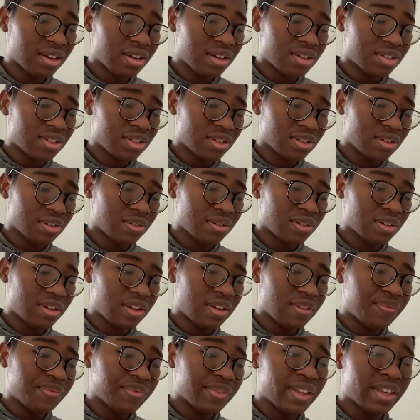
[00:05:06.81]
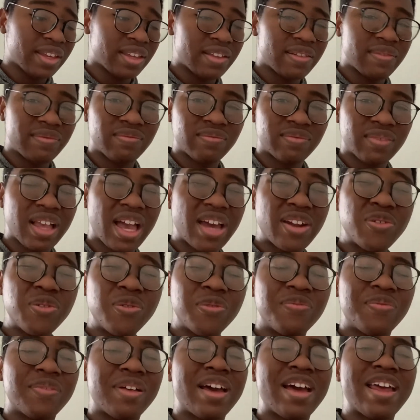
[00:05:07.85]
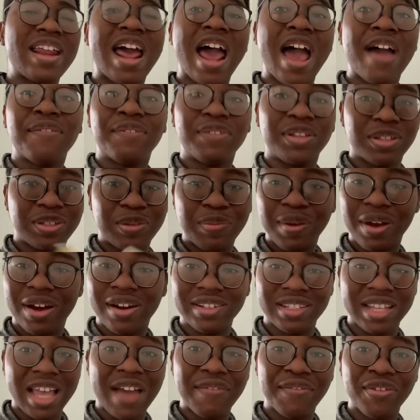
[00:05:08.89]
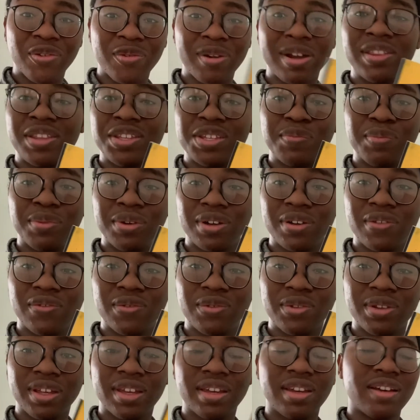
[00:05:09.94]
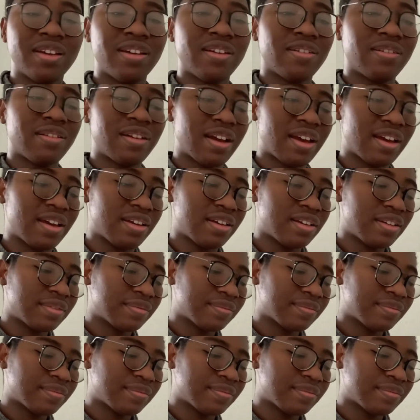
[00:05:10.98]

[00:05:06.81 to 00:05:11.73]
So like I have to be honest, I haven't read this book fully, right?